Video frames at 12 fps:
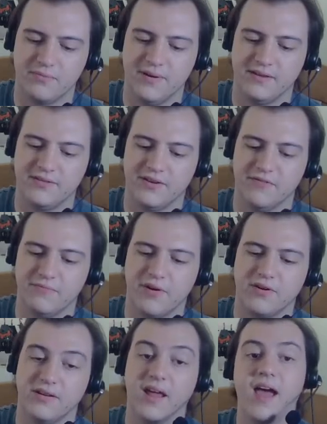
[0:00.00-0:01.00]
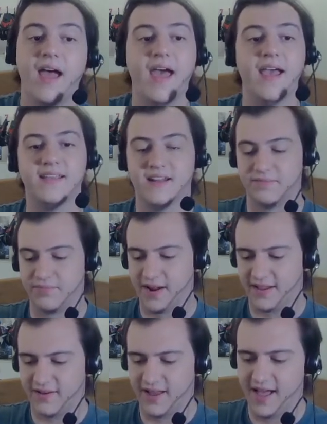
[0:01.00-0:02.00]
don't have broken. They didn't break.
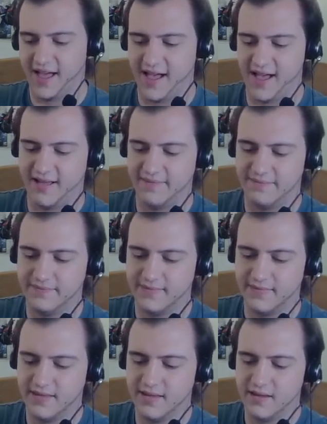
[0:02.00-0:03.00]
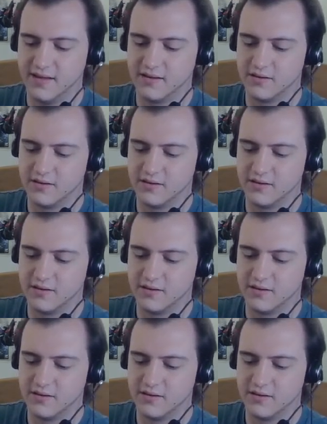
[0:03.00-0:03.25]
Haha. Good